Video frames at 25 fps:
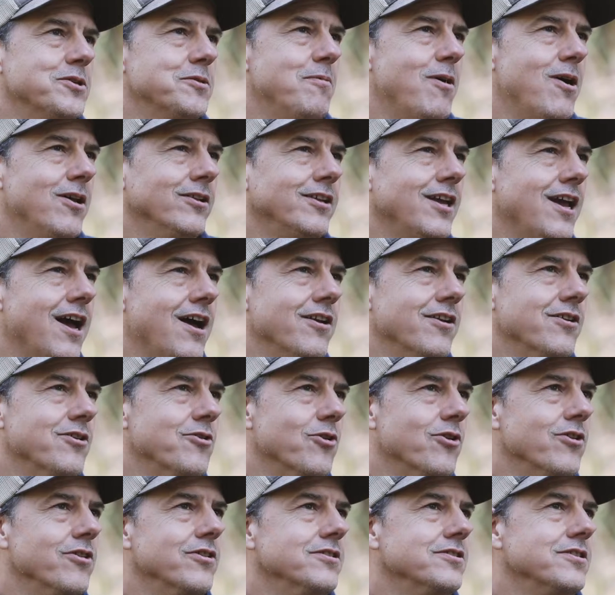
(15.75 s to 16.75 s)
small town in
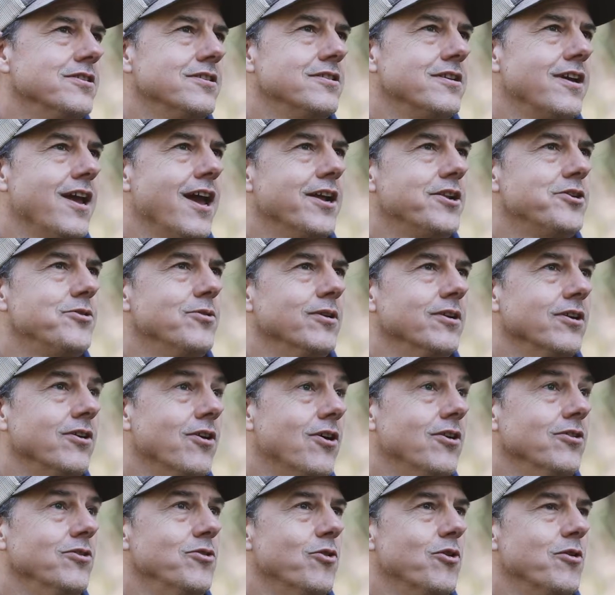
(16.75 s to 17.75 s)
northern Saskatchewan
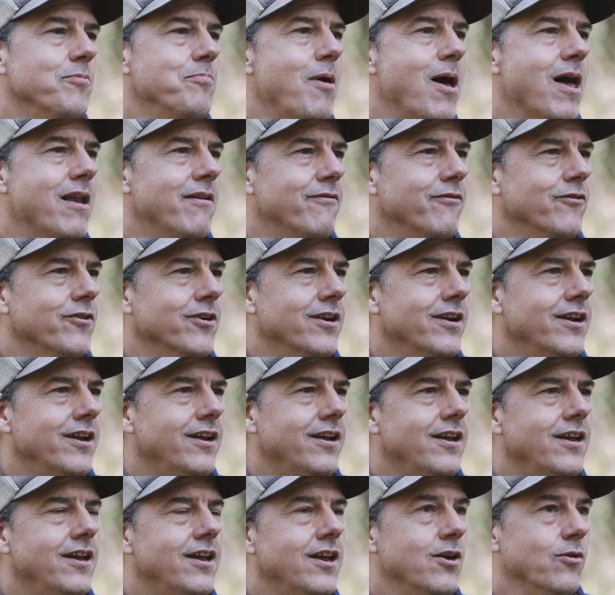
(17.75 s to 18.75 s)
called North Battleford.
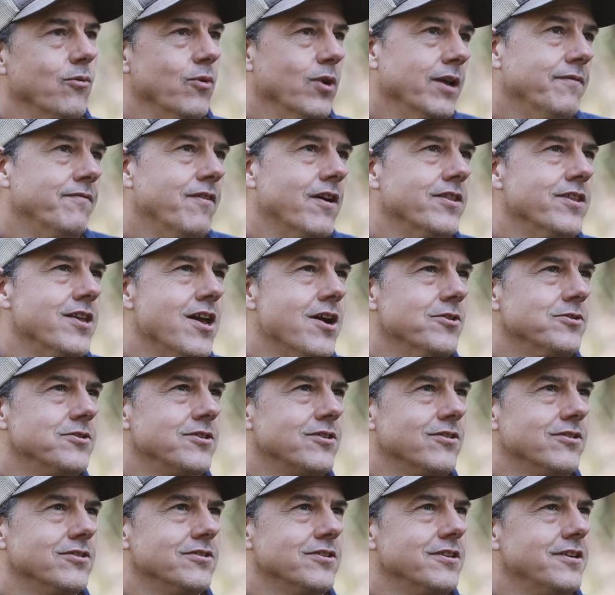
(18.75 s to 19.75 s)
We lived on the
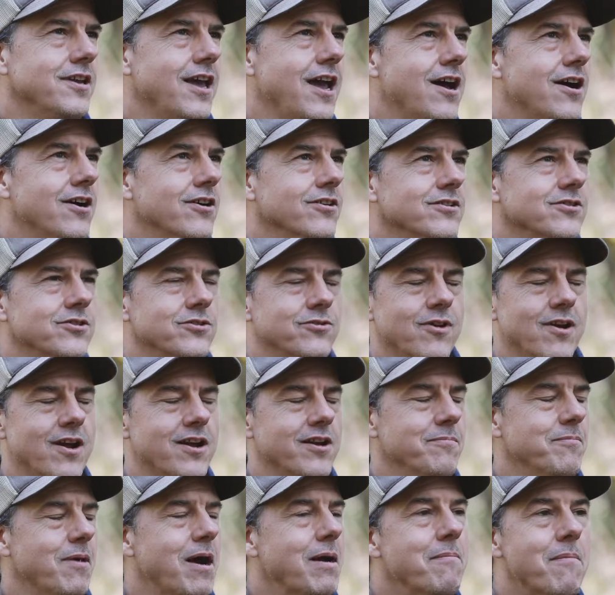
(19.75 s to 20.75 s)
outskirts of town,
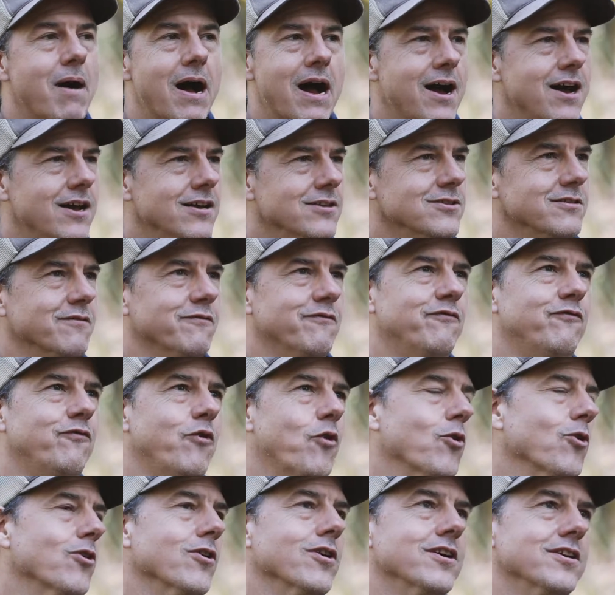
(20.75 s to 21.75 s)
surrounded by miles of
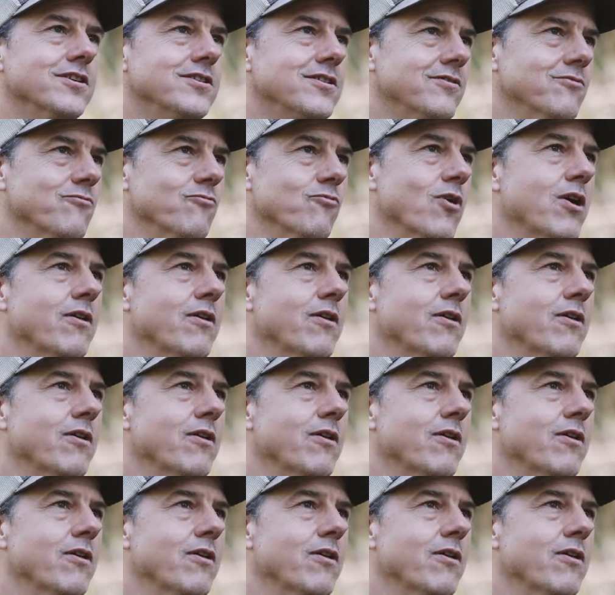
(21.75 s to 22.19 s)
forest, and